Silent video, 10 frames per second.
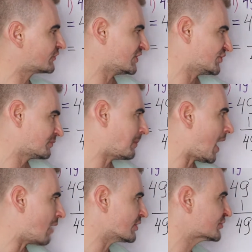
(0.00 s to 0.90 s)
to this
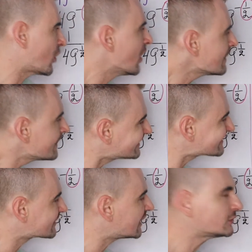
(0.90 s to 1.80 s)
power. So this
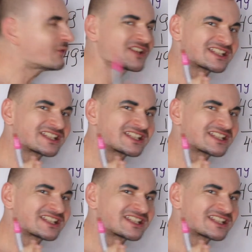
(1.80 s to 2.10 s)
is kind of a